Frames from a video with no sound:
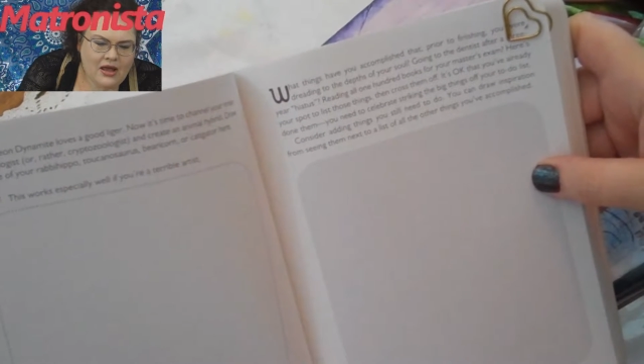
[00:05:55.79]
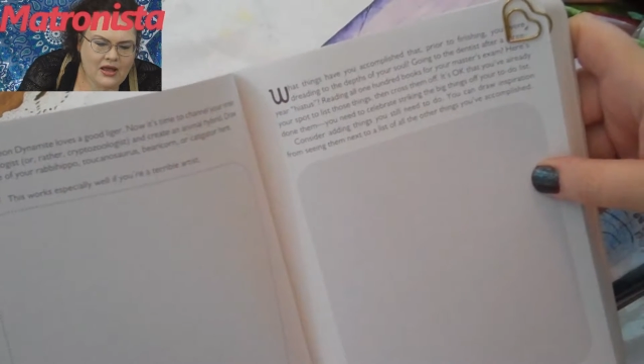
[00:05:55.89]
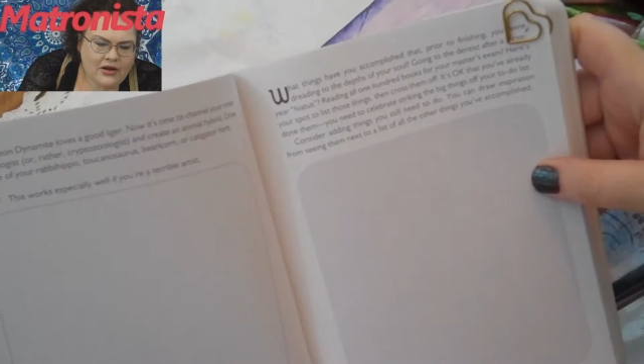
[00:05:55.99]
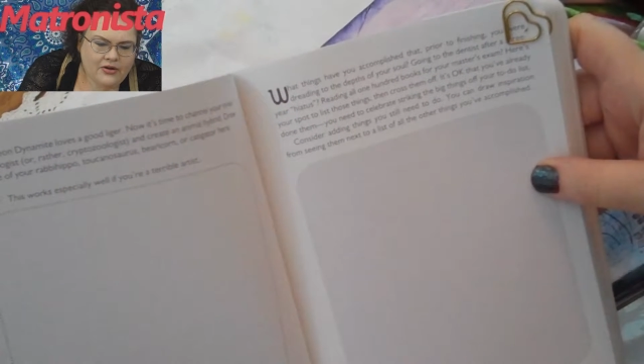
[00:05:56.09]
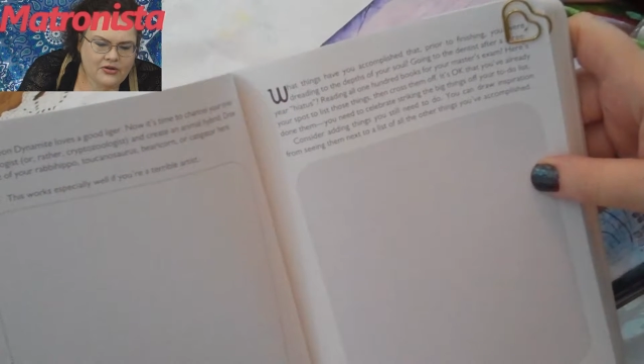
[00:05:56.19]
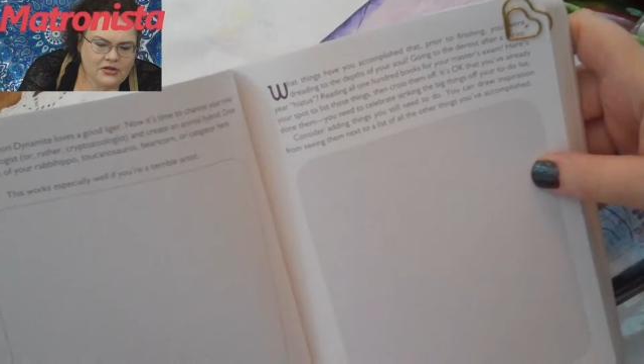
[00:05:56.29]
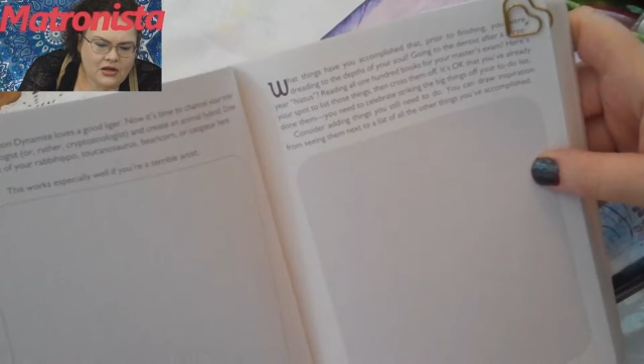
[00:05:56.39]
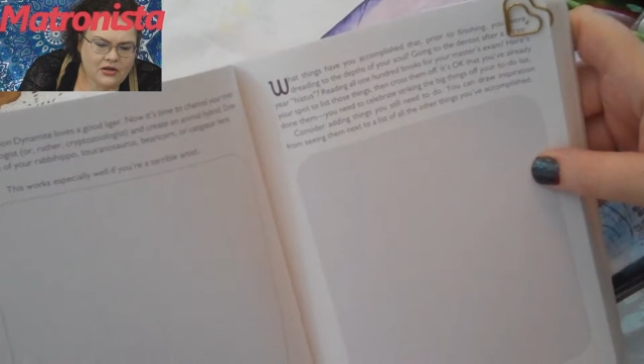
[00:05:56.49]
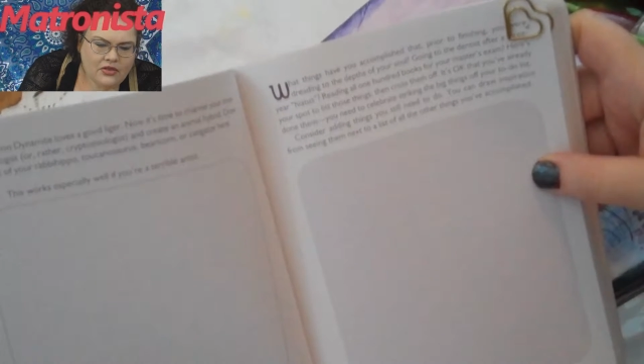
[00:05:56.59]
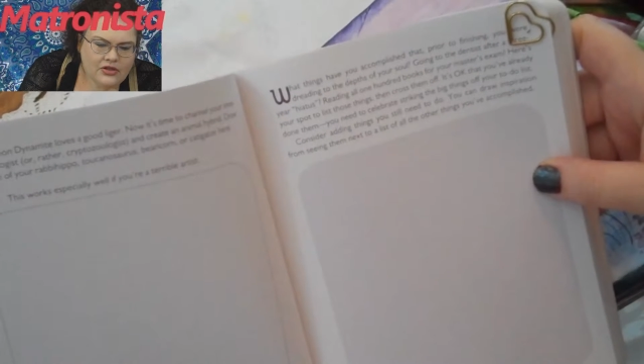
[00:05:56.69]
Here's
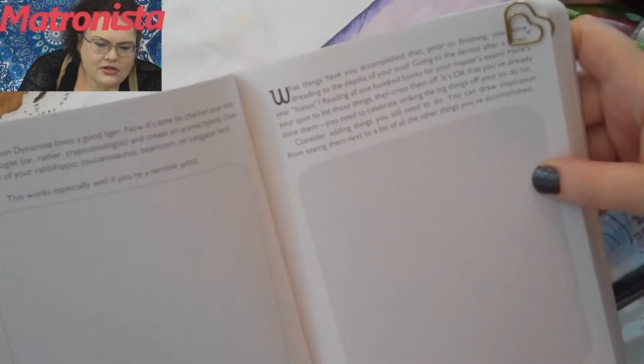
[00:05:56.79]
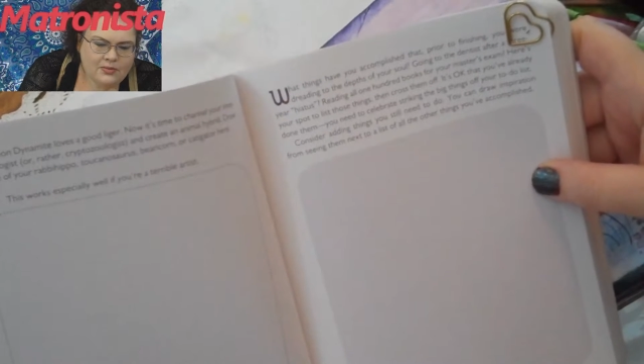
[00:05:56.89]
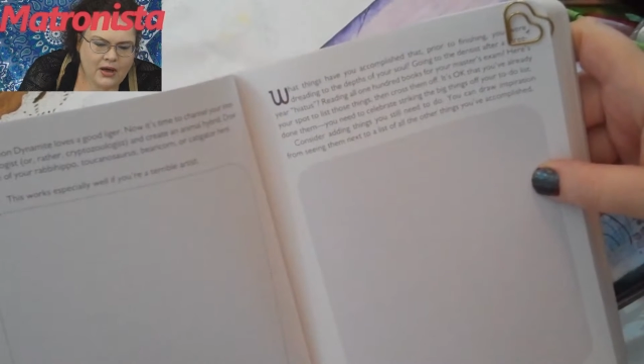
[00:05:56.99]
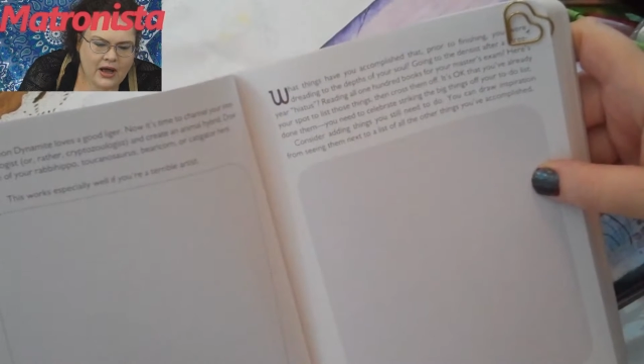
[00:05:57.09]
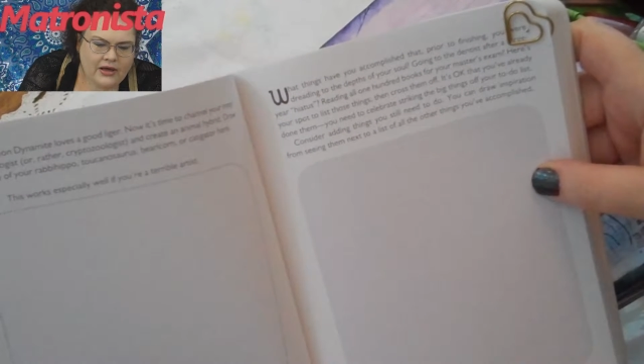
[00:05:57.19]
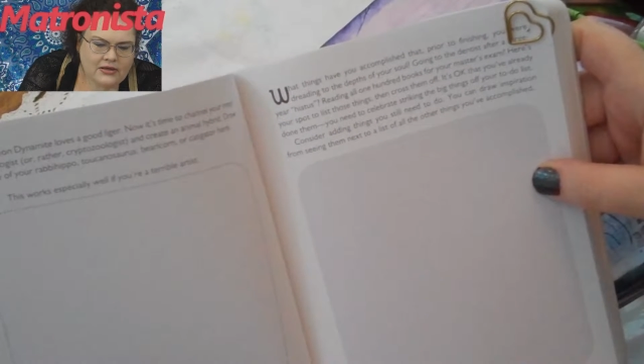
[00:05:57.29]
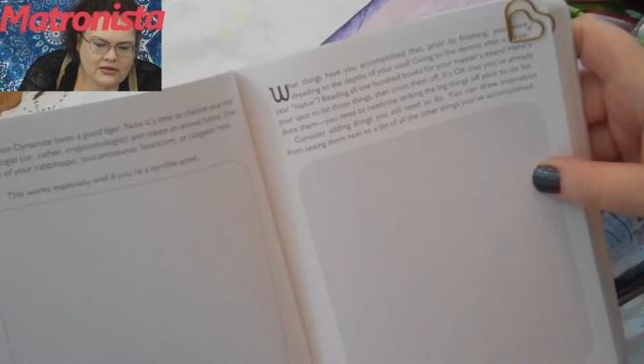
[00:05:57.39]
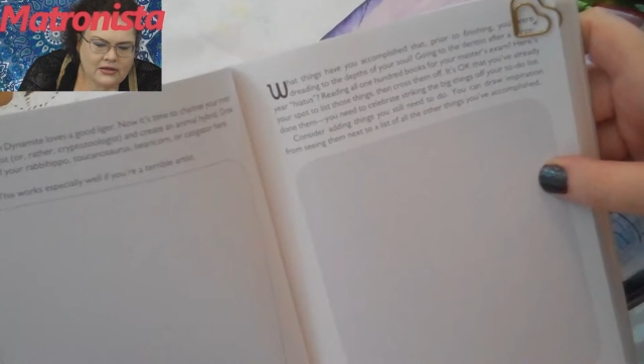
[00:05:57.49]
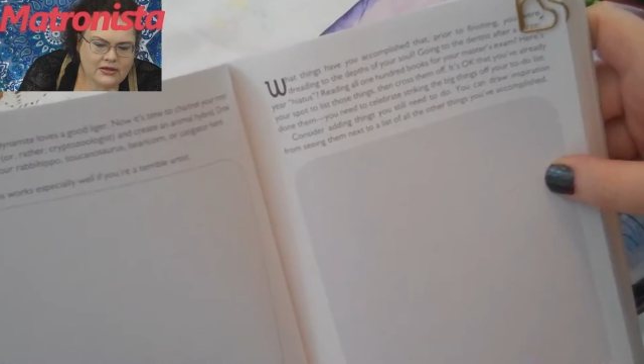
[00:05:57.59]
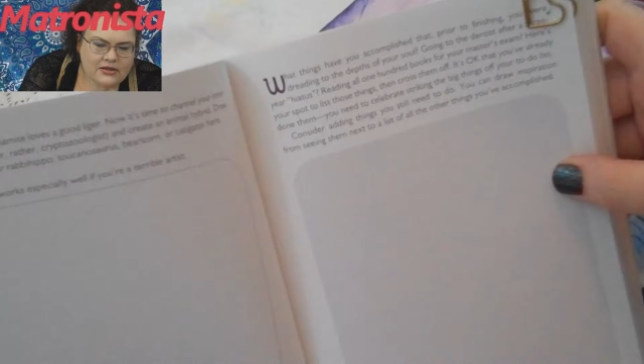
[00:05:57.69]
the spot
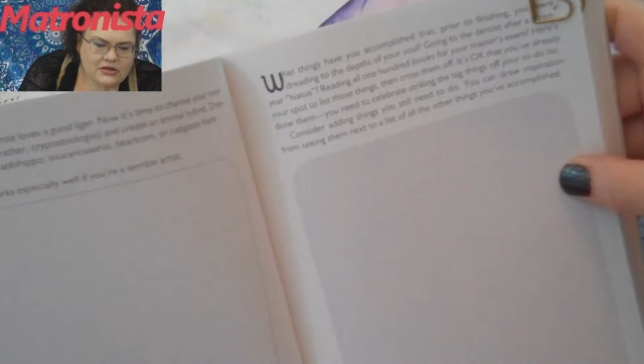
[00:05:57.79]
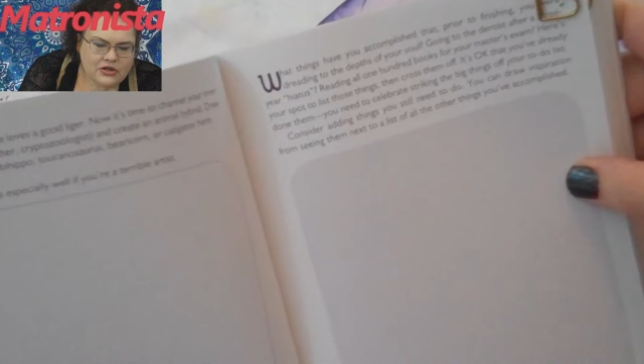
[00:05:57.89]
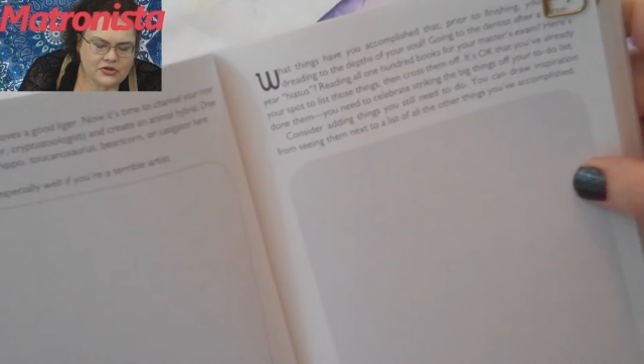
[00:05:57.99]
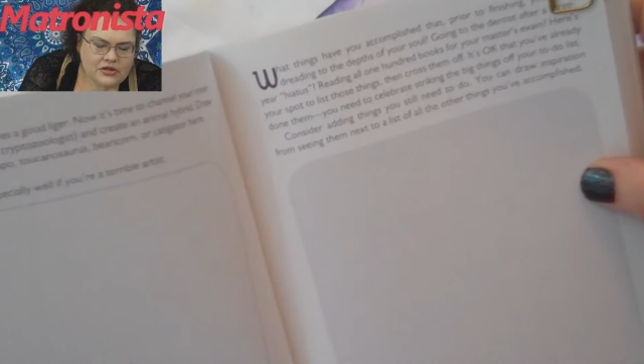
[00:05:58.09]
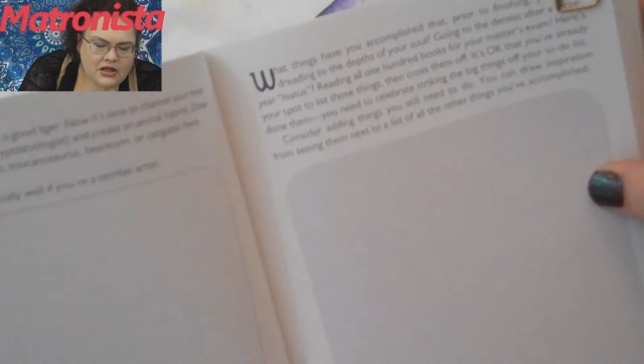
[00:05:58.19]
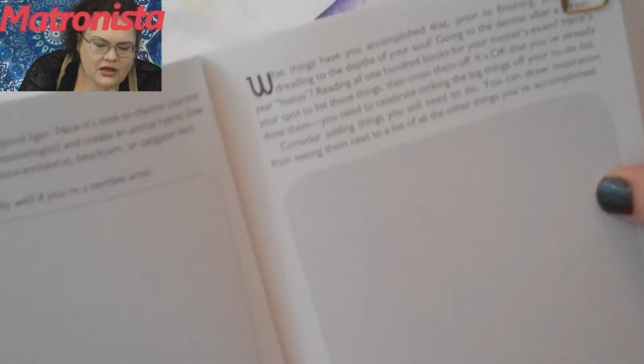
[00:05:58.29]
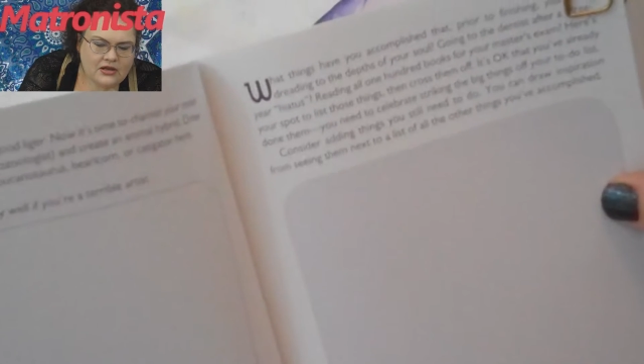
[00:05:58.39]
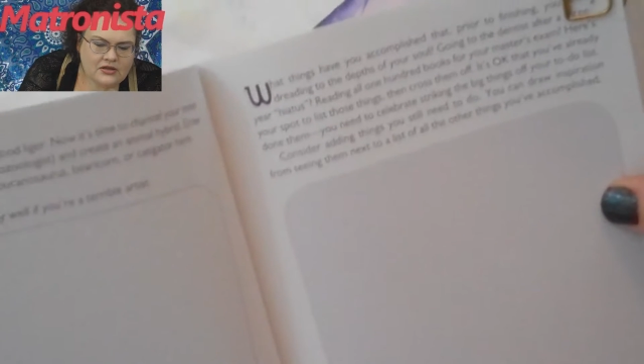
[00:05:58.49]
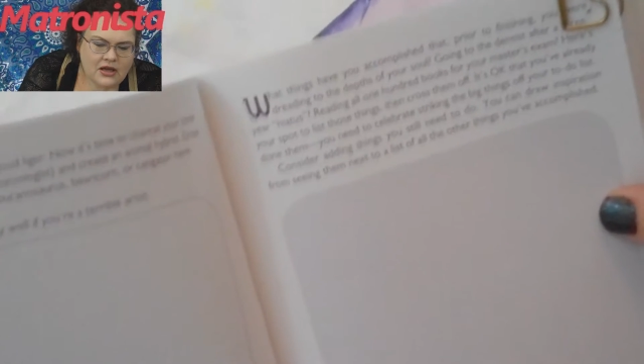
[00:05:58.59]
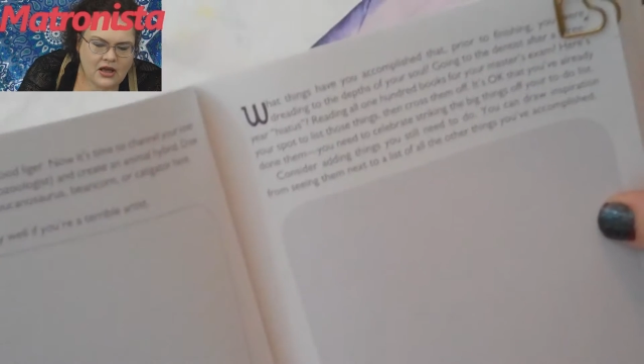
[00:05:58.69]
to list those
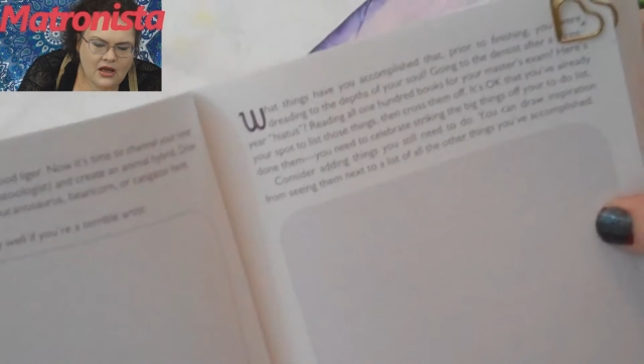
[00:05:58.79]
things.